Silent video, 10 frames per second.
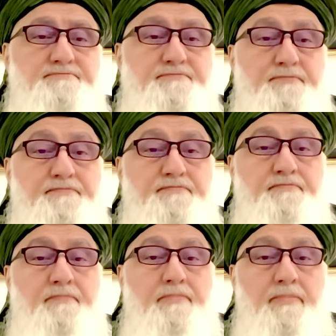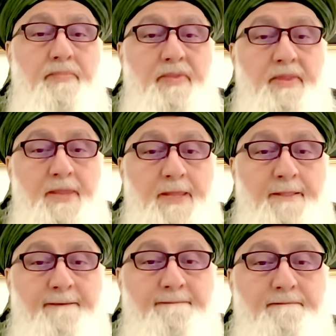
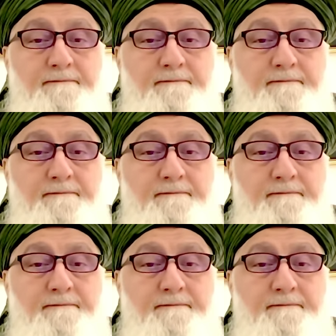Nothing is said.